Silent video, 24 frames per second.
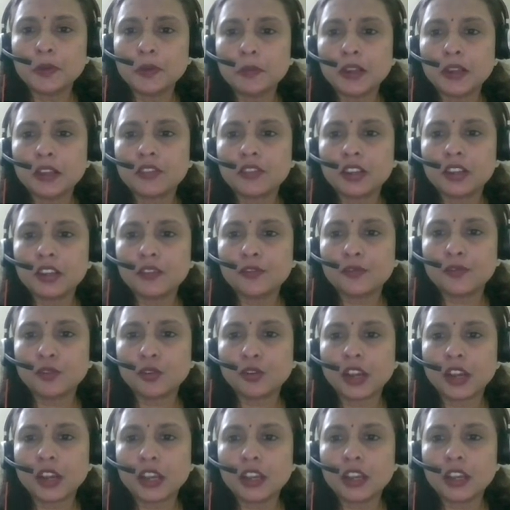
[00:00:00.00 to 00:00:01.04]
metric for
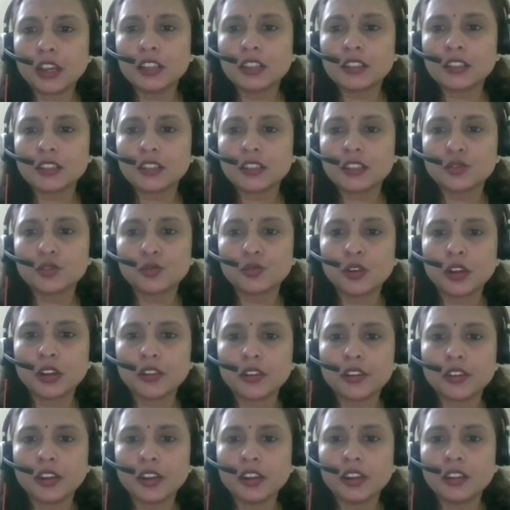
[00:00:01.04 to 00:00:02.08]
red links is
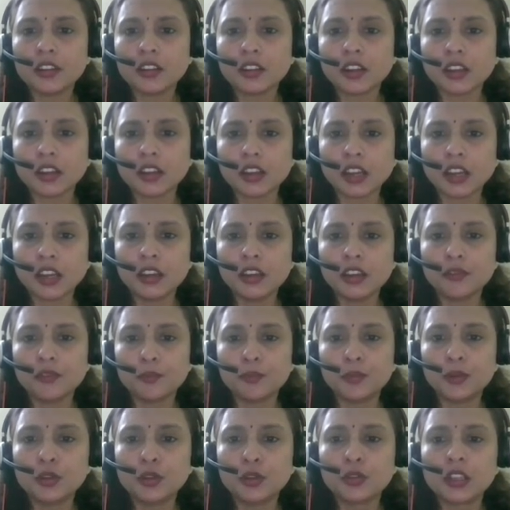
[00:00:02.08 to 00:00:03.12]
200 and
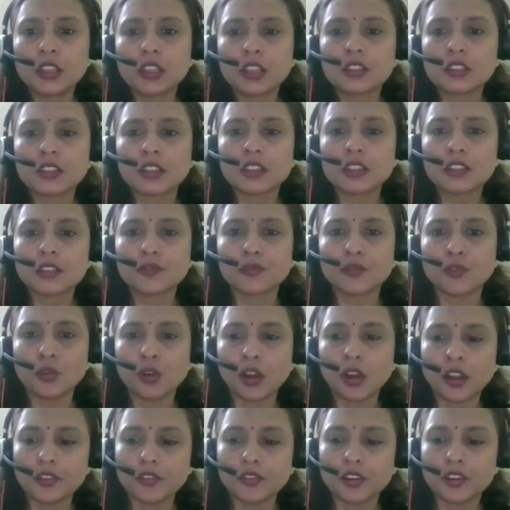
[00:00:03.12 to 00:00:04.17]
blue links is
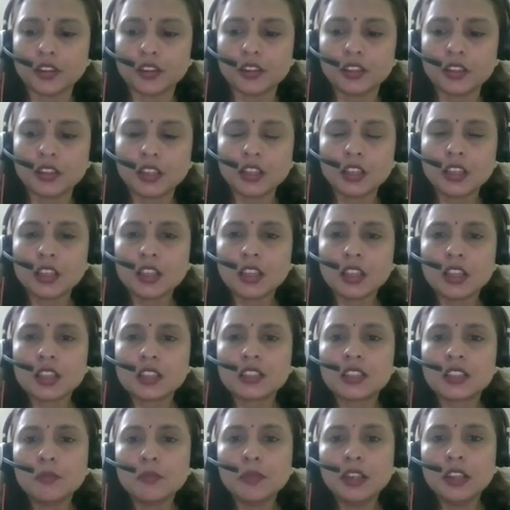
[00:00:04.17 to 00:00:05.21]
400.
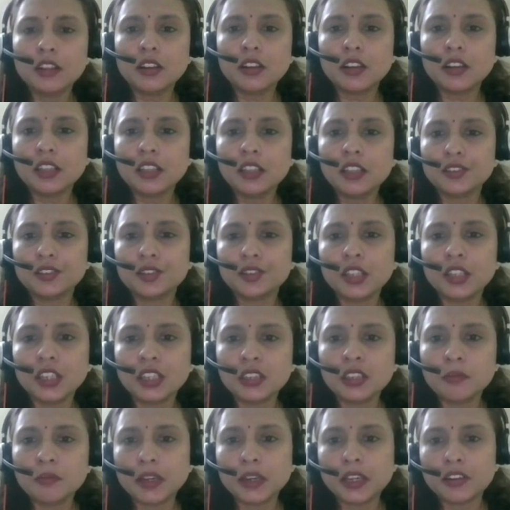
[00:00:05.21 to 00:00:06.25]
Similarly, the
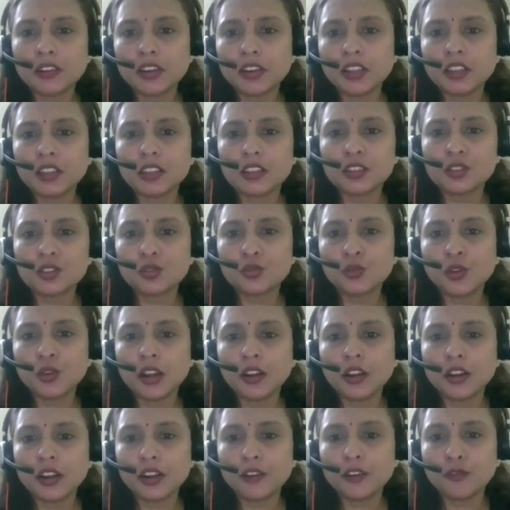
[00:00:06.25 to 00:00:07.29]
TE metric is
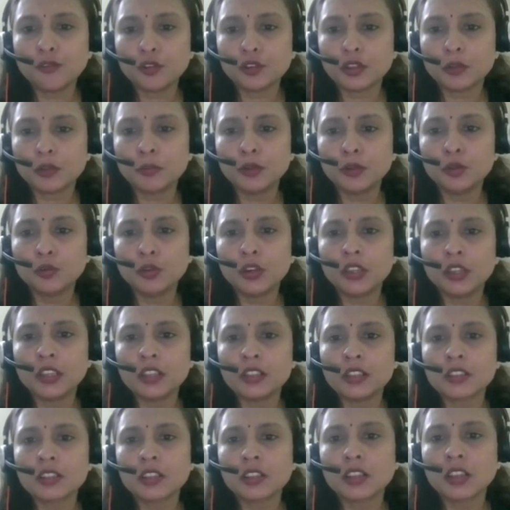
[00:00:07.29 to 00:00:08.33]
200 for the blue
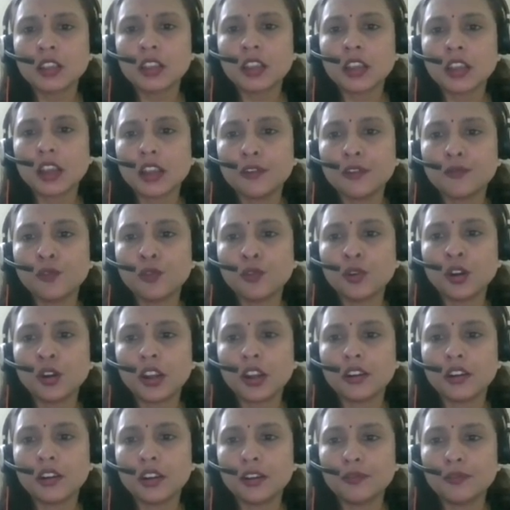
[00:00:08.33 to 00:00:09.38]
links and
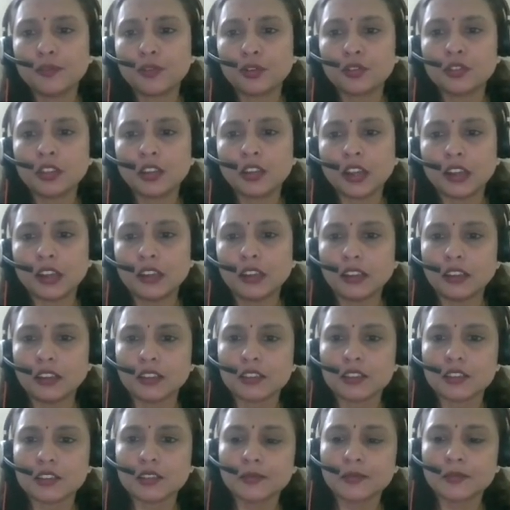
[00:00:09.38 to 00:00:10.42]
400 for the red links.